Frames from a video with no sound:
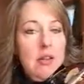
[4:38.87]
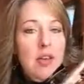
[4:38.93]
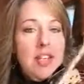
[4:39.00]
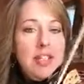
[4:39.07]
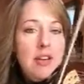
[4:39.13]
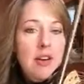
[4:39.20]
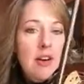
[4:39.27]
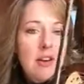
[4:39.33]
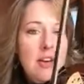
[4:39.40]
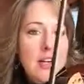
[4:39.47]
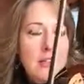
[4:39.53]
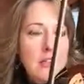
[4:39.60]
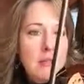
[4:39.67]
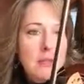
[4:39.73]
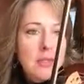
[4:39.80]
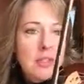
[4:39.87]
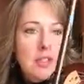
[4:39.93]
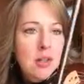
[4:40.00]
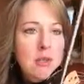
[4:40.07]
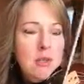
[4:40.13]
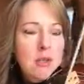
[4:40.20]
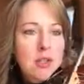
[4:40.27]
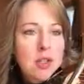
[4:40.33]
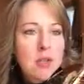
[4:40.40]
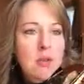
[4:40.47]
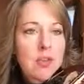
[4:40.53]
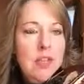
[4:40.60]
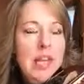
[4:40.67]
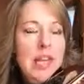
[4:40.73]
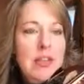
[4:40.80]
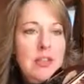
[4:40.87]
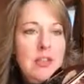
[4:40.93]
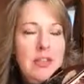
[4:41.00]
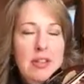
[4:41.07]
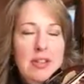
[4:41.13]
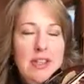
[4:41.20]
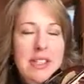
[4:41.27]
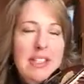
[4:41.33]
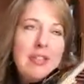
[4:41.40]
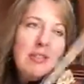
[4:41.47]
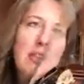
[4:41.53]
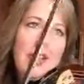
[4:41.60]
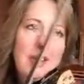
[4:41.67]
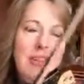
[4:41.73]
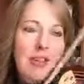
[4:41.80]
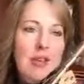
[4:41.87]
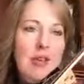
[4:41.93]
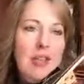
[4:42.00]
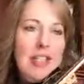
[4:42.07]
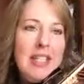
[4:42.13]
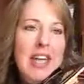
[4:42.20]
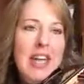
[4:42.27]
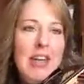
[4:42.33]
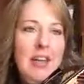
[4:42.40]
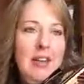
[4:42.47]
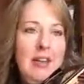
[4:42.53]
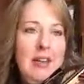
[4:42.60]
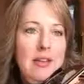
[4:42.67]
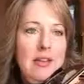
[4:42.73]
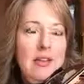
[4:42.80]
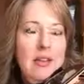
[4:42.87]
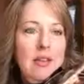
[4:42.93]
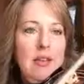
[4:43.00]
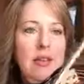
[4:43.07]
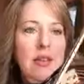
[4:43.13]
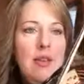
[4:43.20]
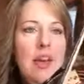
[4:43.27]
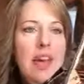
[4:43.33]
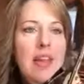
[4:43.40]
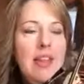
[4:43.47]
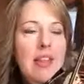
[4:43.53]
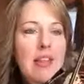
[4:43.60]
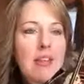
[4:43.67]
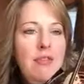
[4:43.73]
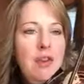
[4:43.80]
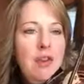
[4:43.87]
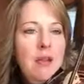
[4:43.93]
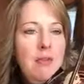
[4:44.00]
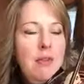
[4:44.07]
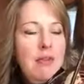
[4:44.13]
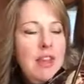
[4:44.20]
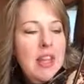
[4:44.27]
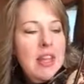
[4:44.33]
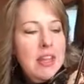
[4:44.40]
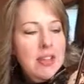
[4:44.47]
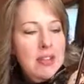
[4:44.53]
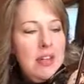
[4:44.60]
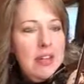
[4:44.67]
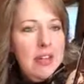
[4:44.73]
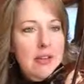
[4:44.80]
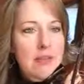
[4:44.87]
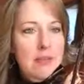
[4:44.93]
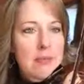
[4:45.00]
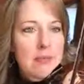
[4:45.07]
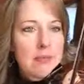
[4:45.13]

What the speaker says: Okay, so you're already in third position with your 2 on the A string. On the D string, the note is A. Okay, then if you come over to the E string,